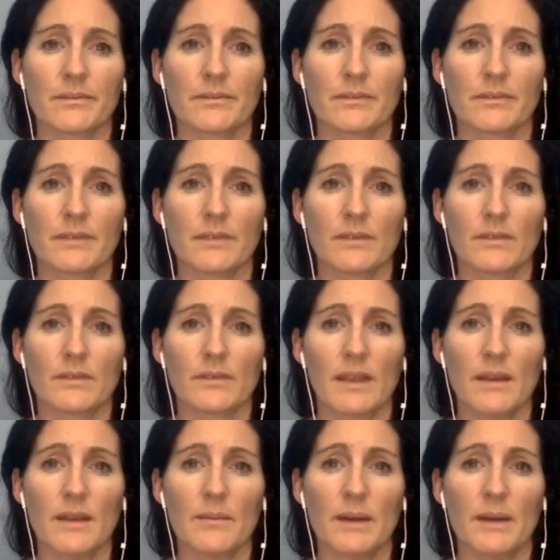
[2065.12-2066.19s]
And mm, think
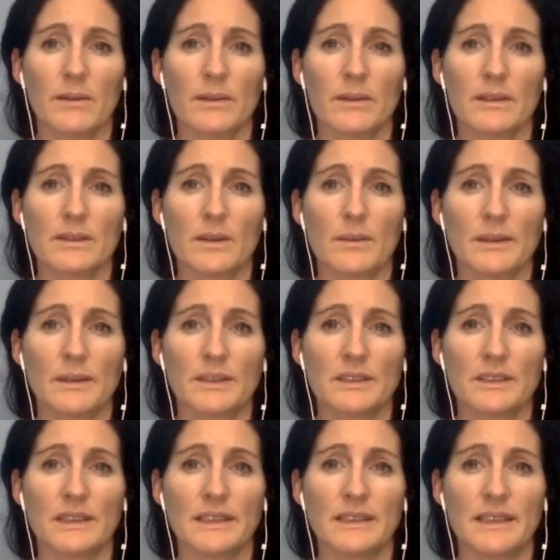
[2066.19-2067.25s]
about it with so much
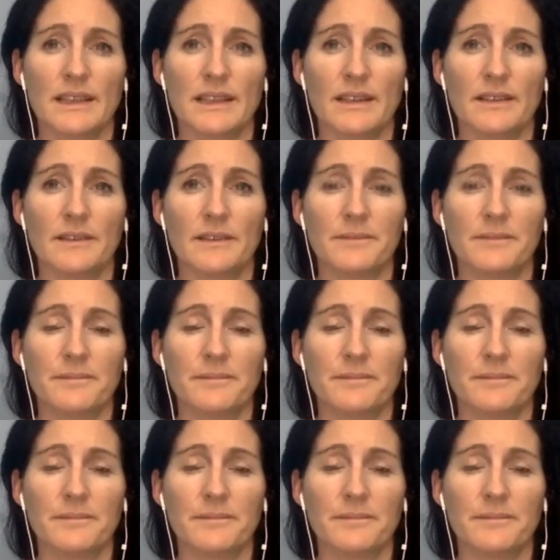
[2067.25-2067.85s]
detail.